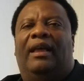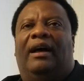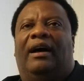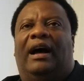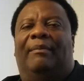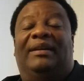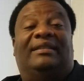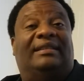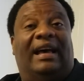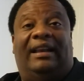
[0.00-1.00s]
I'm
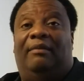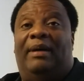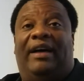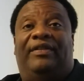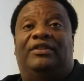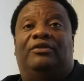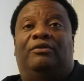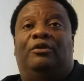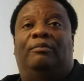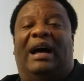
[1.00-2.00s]
excited about this
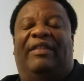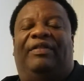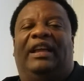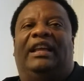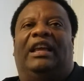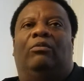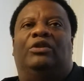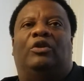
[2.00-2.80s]
group. I think it was a